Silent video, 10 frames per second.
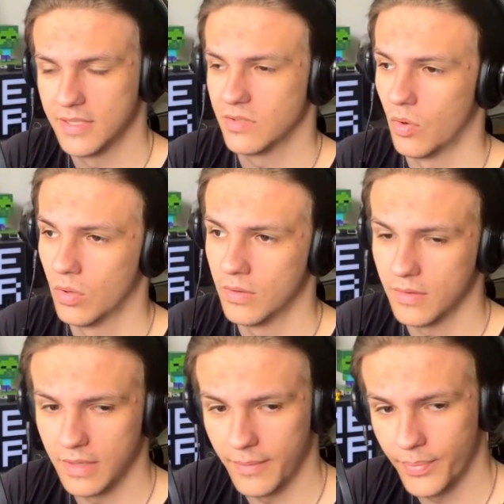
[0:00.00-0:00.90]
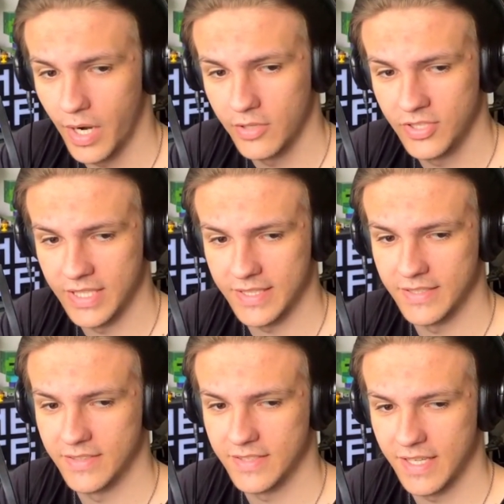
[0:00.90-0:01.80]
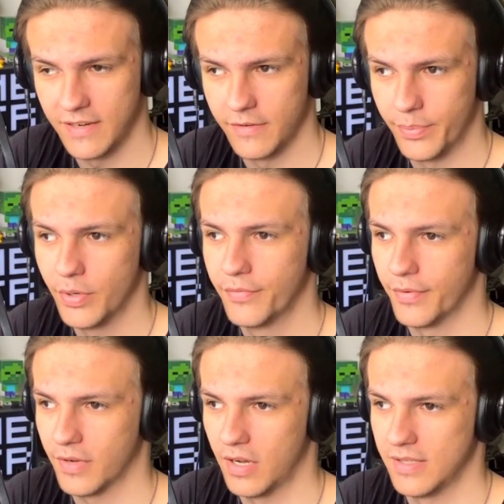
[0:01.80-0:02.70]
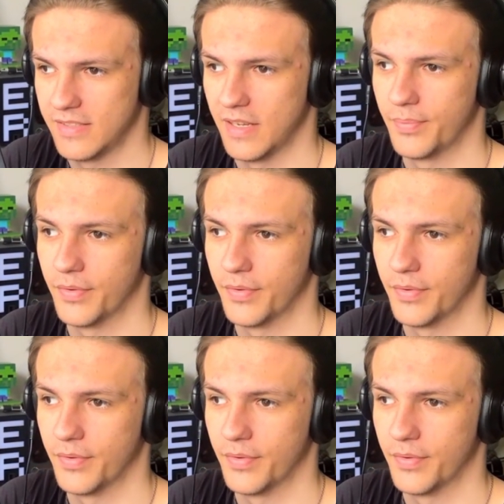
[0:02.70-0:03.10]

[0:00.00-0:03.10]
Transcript: This whole project is just kind of a proof of concept